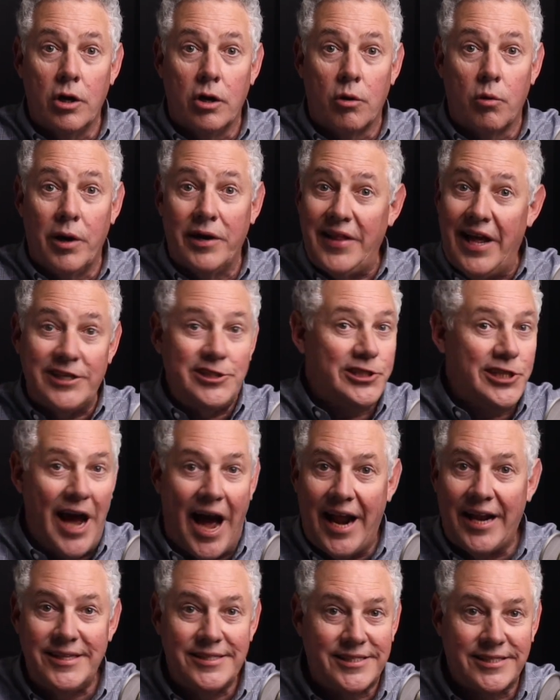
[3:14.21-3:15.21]
We're that
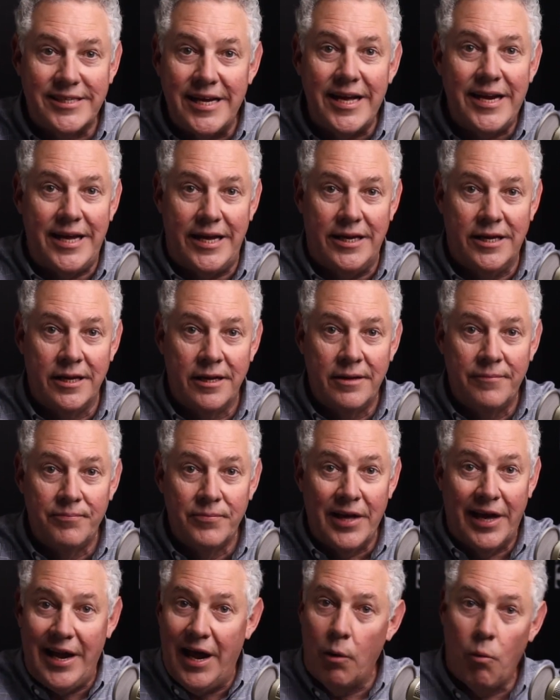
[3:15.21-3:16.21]
shining city.
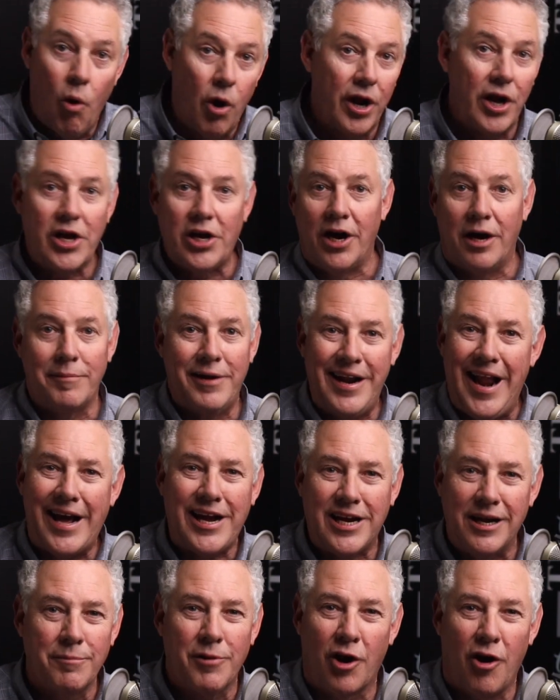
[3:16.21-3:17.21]
And they want to come. They're
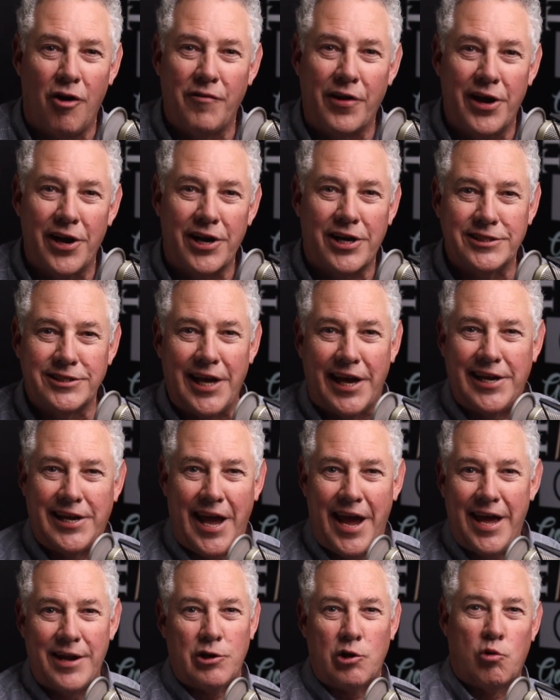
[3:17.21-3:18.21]
not coming over here because they
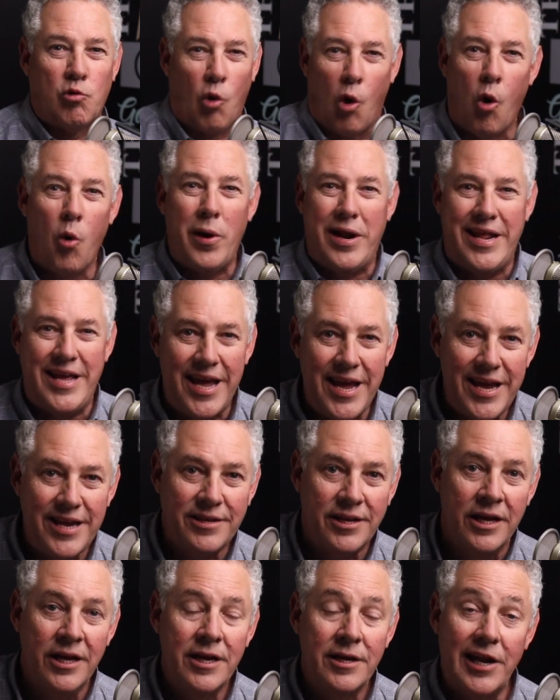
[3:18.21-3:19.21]
can't grow and
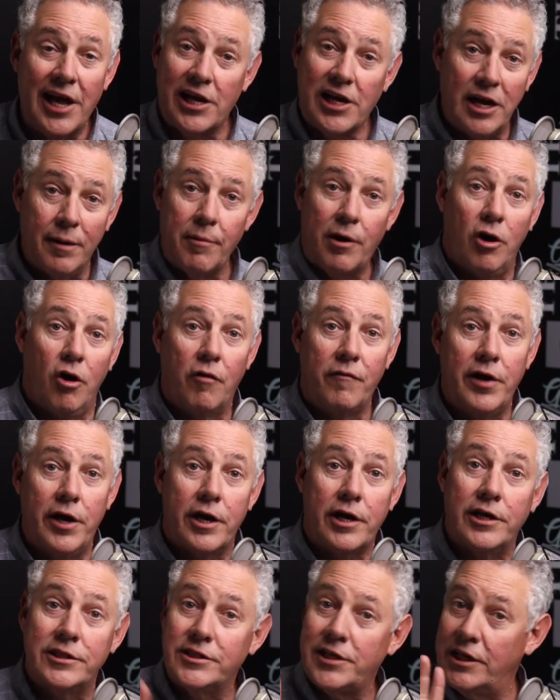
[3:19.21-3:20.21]
eat. They're coming over here
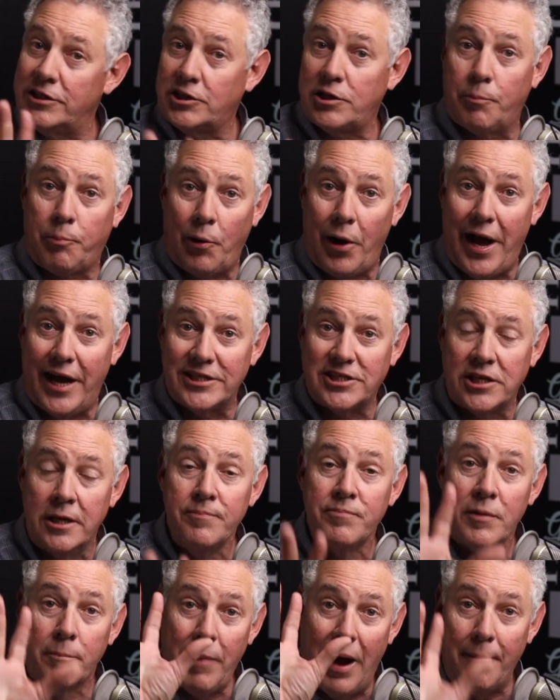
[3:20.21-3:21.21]
because they're
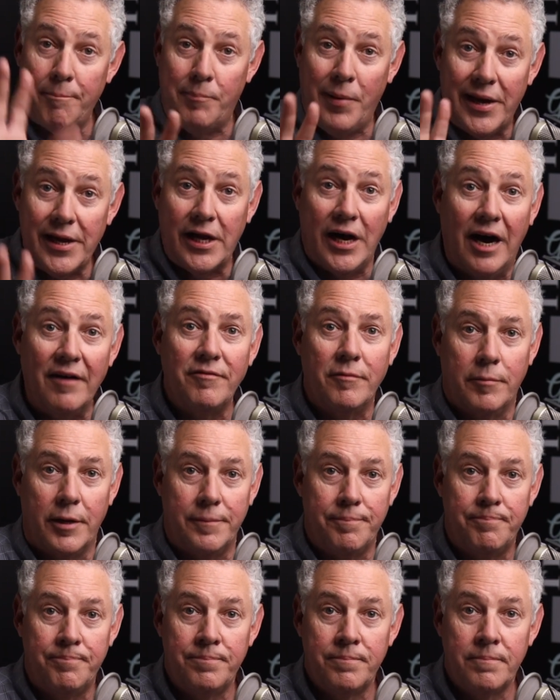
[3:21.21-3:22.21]
suppressed by big
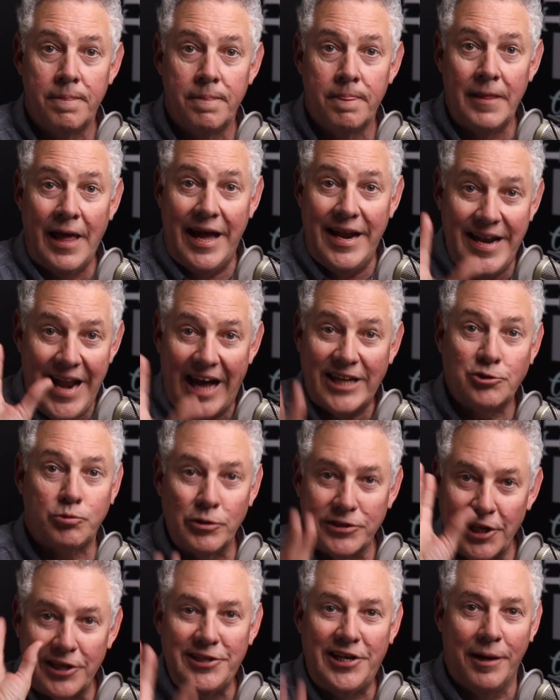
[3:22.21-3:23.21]
government. And that's
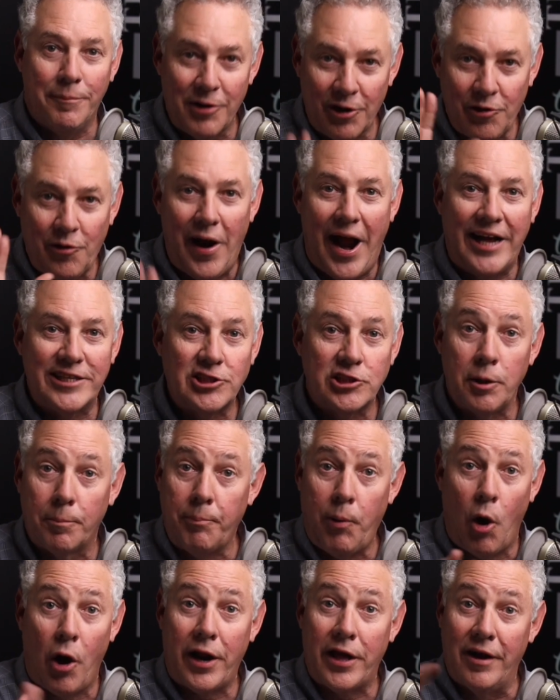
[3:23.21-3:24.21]
what the Democrats, the
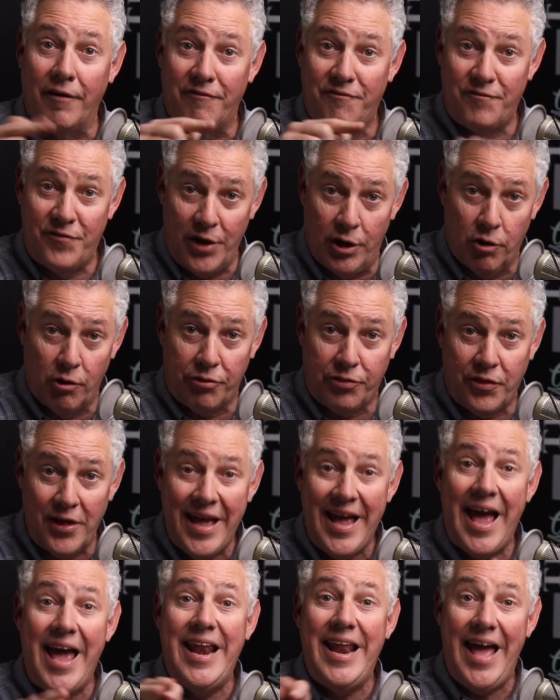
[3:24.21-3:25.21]
party of filth
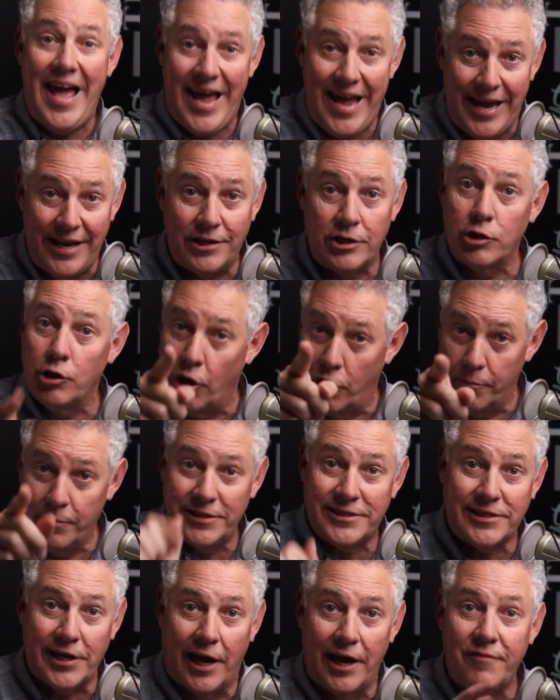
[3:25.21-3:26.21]
and hate, you heard me
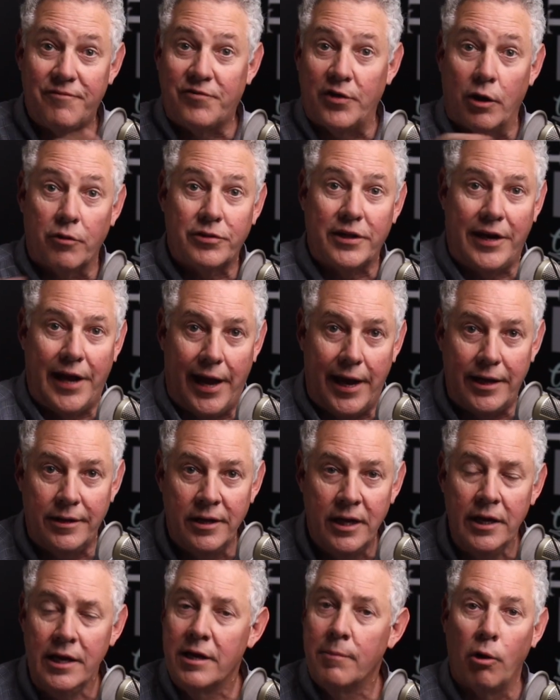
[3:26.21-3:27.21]
say it, filth and hate,
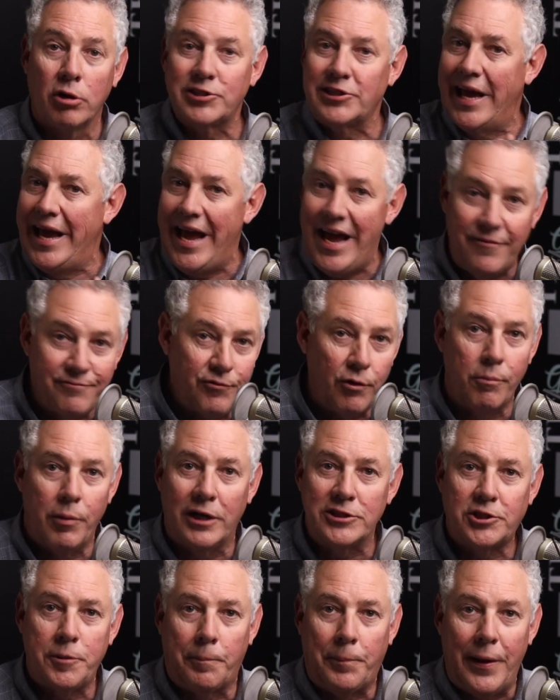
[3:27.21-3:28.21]
most hateful
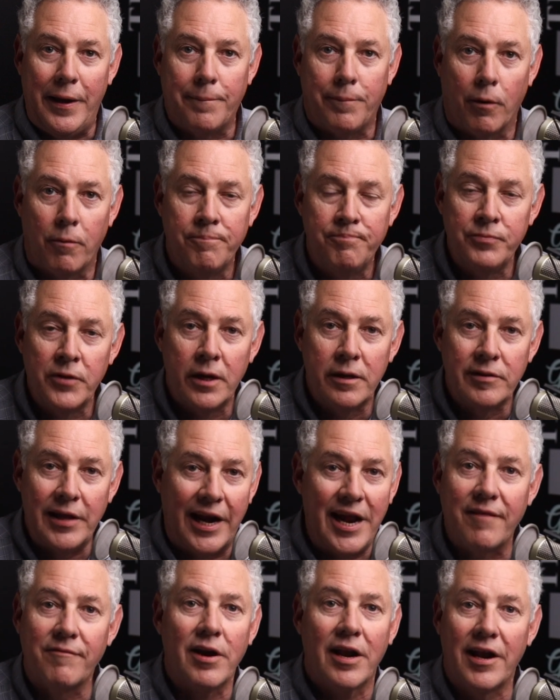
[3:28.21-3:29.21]
bunch of people
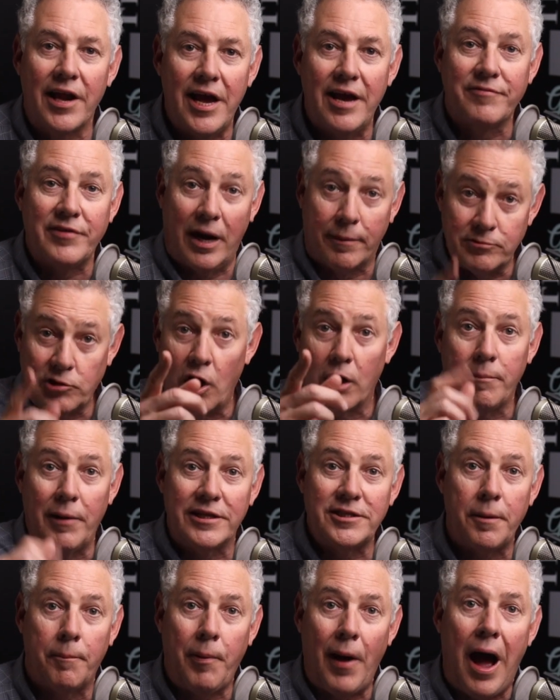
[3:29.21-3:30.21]
that ever lived. And I'm talking
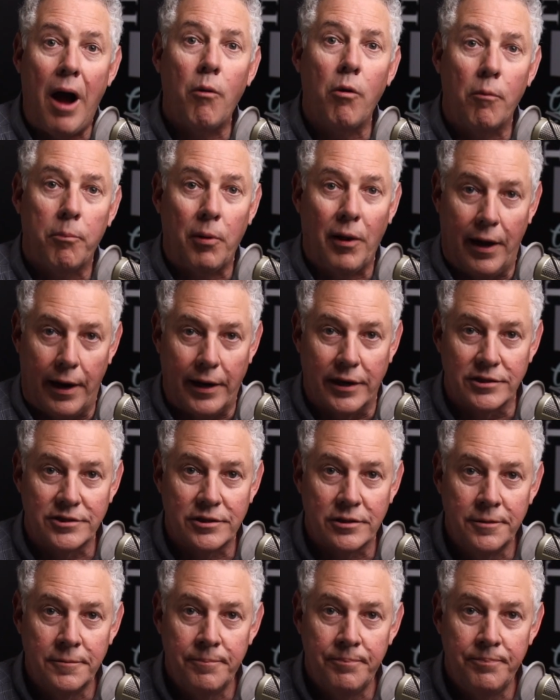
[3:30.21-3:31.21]
about the power players.